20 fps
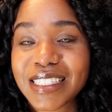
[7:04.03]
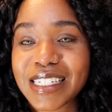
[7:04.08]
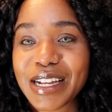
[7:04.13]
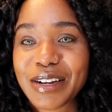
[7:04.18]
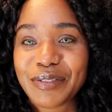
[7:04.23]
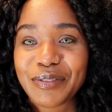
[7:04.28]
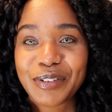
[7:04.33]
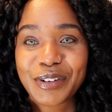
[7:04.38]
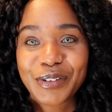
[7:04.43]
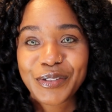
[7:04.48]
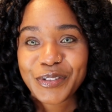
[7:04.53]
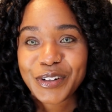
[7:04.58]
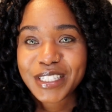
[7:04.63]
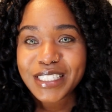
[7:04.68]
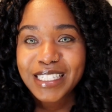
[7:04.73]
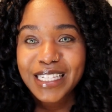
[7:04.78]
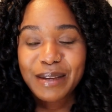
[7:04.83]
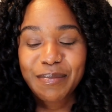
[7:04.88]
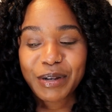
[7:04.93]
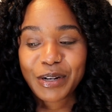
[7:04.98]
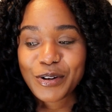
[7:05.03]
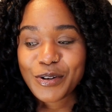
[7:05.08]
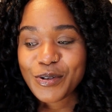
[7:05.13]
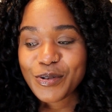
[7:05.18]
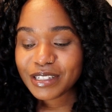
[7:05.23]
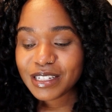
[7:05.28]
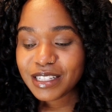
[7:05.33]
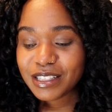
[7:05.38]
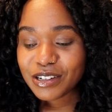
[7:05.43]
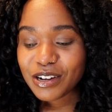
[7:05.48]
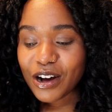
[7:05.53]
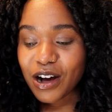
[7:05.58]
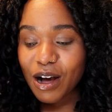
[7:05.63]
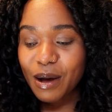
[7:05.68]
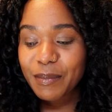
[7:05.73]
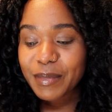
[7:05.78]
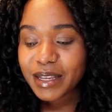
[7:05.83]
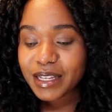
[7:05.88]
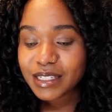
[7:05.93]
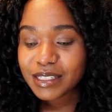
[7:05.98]
And feel free to let me know in the
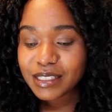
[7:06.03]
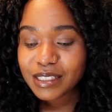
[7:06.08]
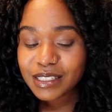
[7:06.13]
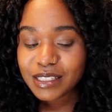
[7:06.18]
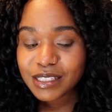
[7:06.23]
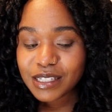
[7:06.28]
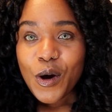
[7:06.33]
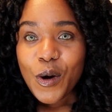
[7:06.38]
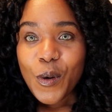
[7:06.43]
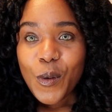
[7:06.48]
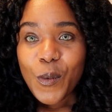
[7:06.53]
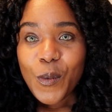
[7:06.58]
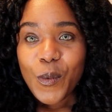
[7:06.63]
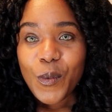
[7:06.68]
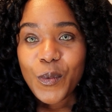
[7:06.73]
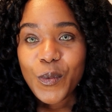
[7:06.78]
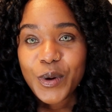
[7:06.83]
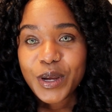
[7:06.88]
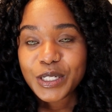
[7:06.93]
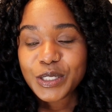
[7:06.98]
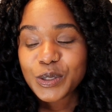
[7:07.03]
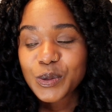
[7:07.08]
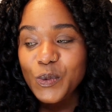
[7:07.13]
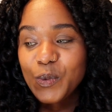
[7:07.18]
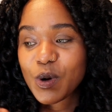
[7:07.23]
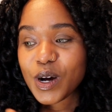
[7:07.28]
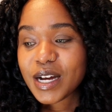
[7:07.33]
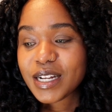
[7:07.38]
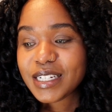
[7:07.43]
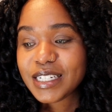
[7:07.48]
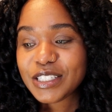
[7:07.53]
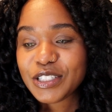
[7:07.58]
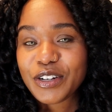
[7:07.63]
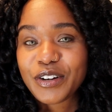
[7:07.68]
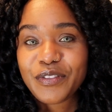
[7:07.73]
comments which one is your